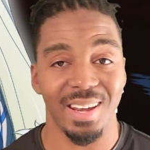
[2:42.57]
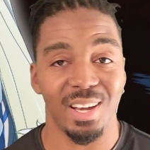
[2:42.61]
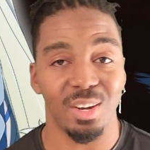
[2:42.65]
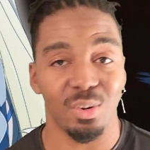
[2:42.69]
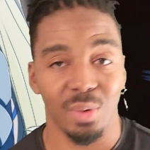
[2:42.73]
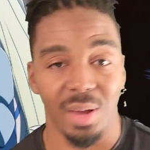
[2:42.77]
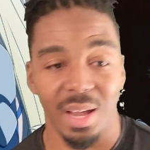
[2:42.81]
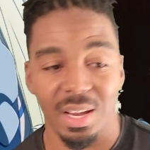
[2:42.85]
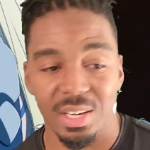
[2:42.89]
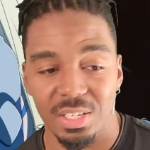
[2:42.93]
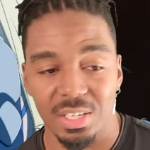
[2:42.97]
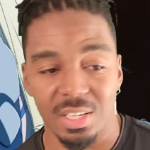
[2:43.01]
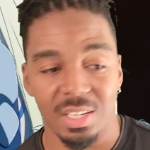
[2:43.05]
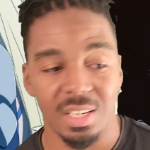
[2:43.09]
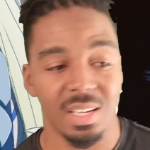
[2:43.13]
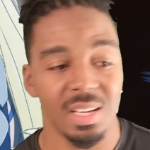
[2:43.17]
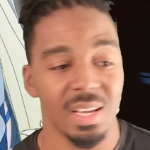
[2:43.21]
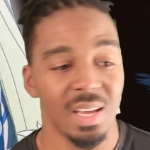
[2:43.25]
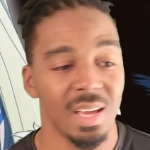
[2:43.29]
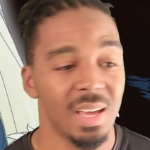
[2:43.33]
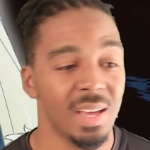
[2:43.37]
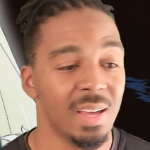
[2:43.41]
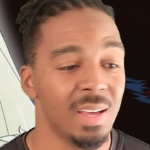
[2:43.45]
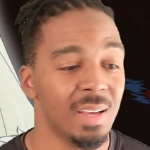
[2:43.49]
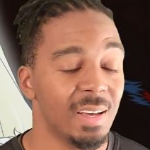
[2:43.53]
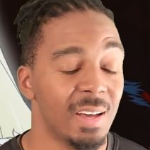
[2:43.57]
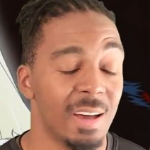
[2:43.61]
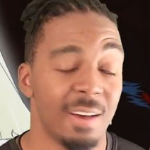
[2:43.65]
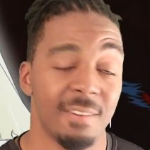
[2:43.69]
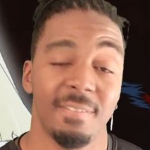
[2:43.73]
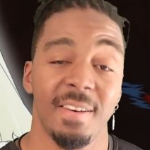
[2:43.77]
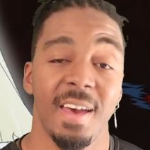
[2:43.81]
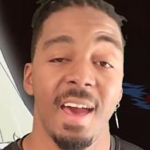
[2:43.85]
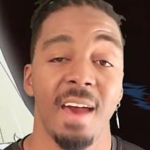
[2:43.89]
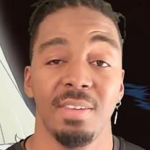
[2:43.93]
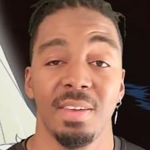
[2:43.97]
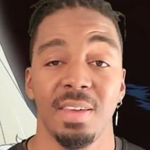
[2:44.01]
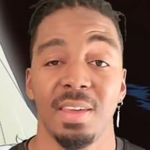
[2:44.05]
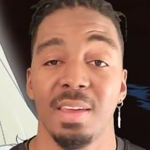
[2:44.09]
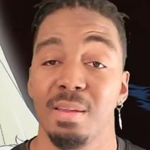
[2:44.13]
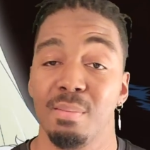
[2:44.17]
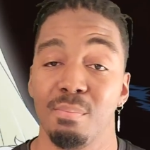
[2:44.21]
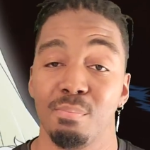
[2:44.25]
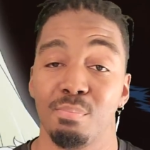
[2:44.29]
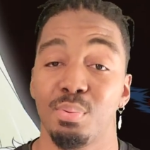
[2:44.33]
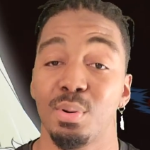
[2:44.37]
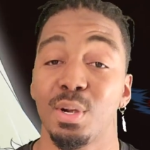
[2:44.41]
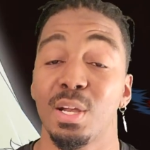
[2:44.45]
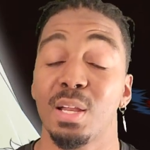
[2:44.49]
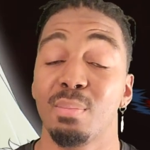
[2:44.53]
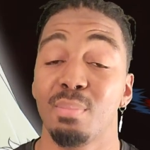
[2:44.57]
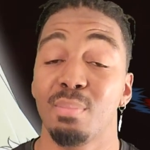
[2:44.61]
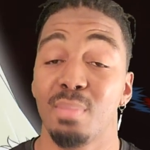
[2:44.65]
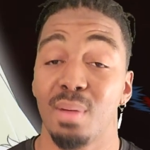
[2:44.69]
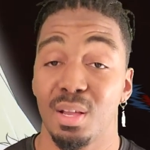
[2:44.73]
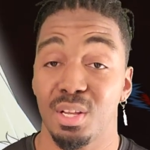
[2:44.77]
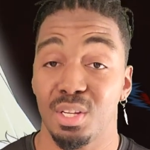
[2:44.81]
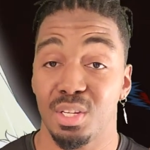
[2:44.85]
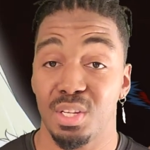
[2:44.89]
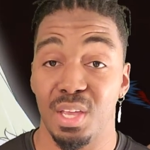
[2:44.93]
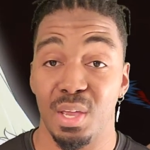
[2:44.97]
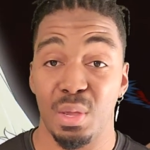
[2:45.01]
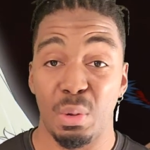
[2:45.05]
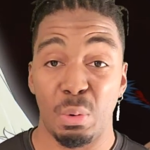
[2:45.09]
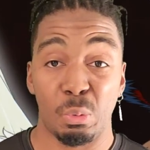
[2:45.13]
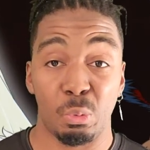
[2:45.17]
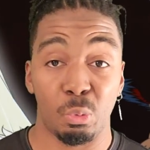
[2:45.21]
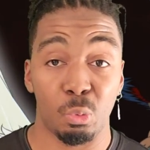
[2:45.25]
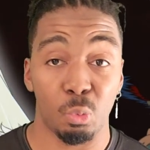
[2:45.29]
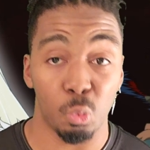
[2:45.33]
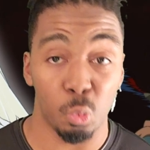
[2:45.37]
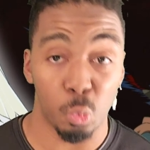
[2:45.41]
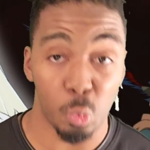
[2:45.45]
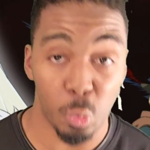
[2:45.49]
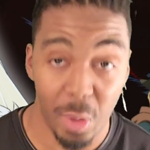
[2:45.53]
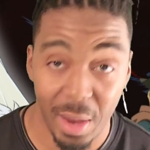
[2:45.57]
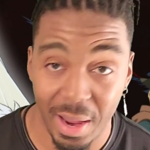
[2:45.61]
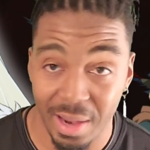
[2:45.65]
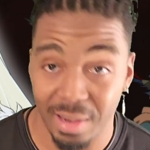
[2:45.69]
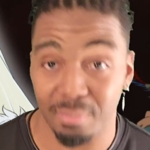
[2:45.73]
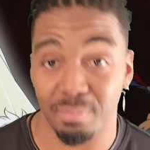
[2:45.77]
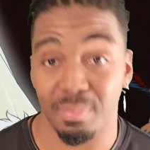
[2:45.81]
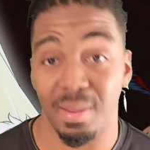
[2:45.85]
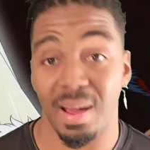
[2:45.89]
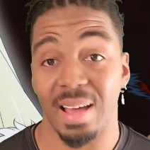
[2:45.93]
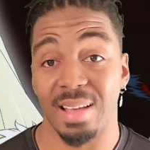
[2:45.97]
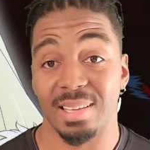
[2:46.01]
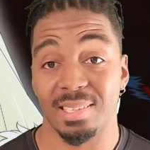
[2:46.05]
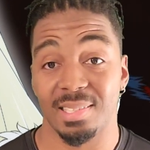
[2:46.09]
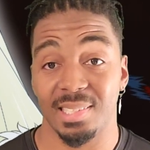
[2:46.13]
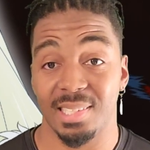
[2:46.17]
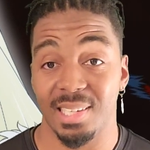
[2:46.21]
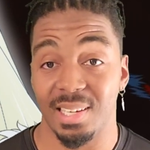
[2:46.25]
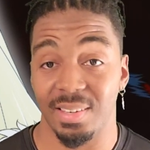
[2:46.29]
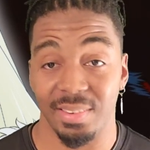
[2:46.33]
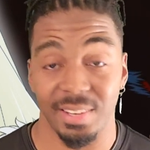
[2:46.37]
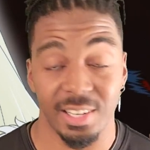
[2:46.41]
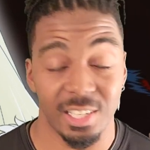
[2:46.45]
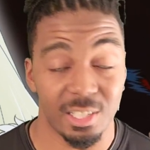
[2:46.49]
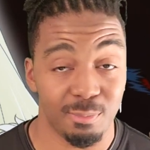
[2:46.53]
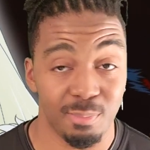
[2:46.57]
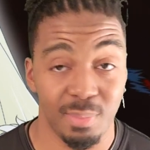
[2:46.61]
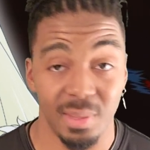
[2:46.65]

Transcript: direction of having him pretty much get wrecked by Asterius.